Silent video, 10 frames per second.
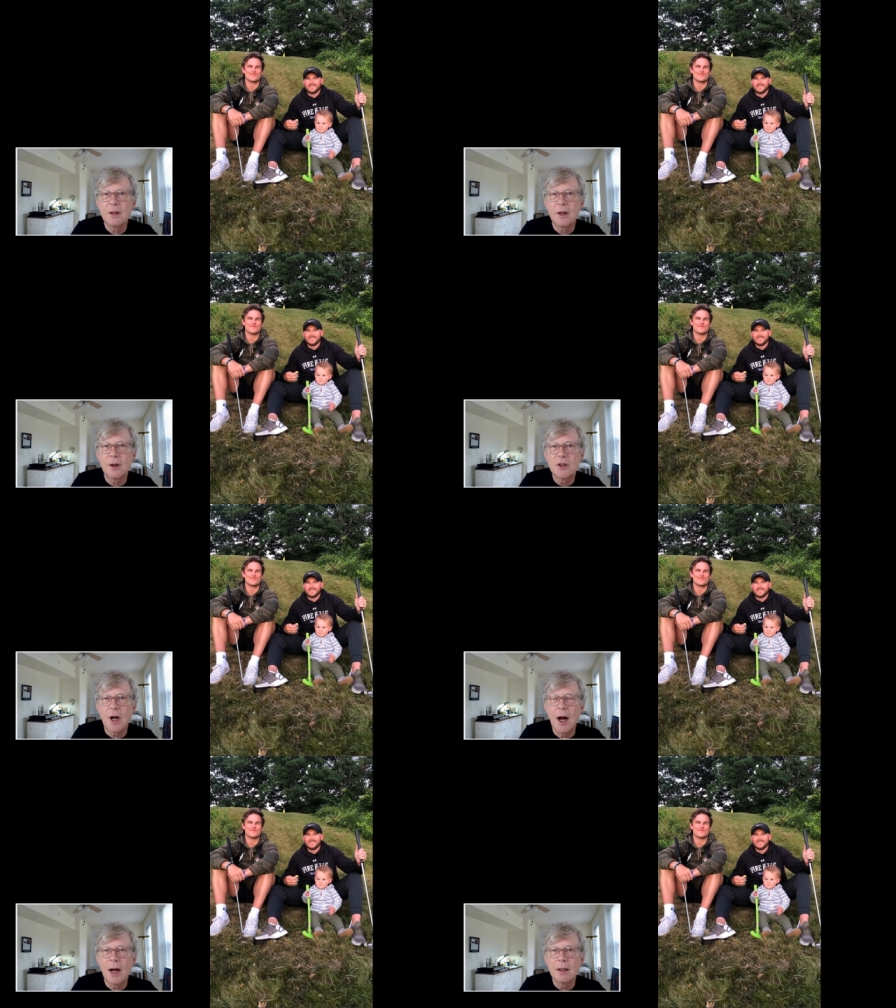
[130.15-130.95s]
little
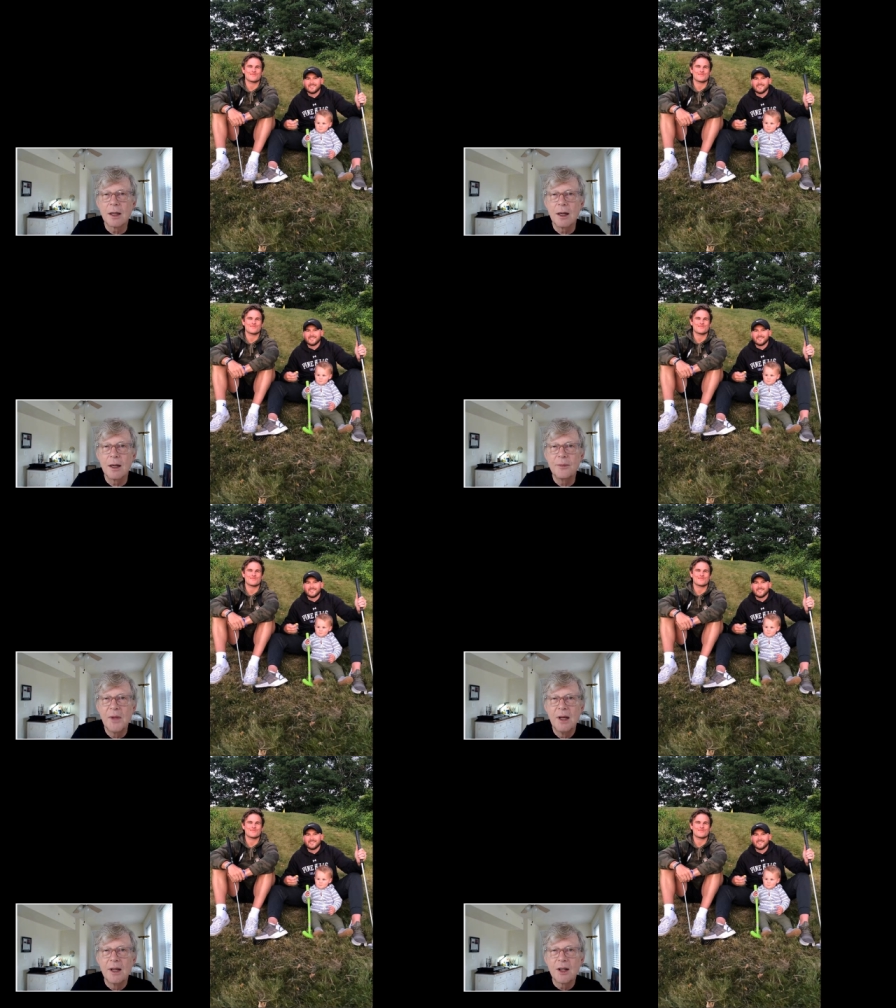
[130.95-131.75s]
child. And,
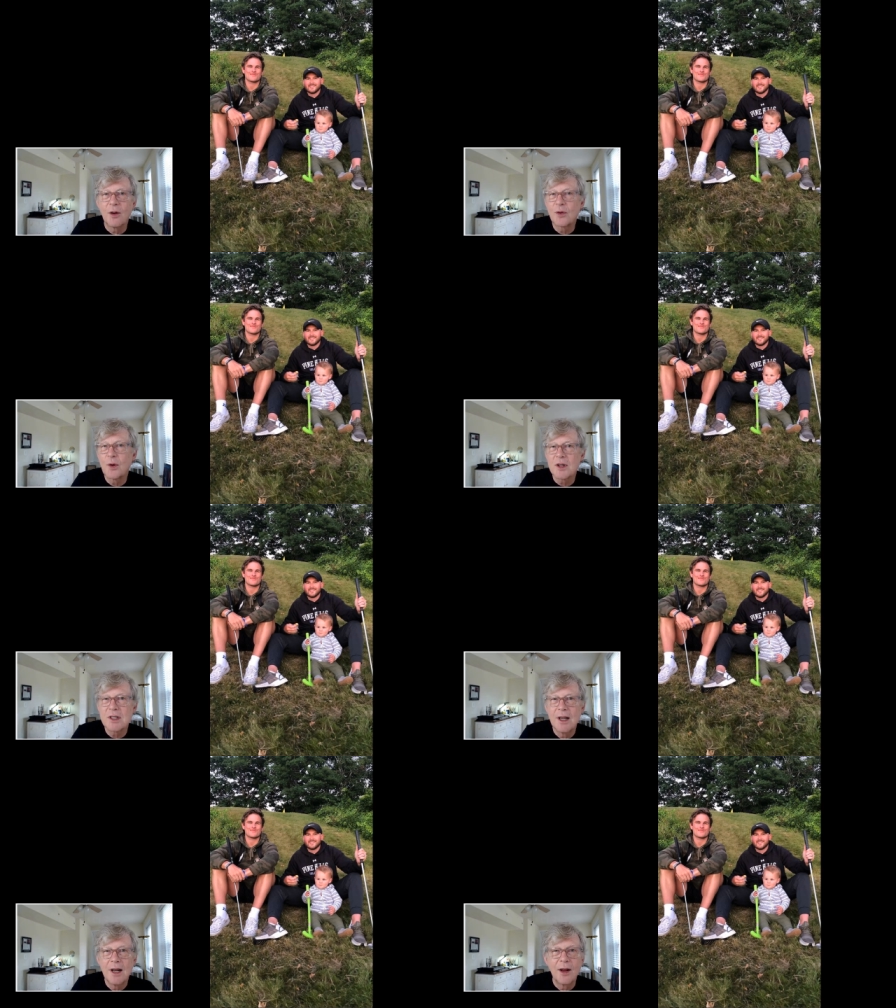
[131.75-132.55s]
you know, of course,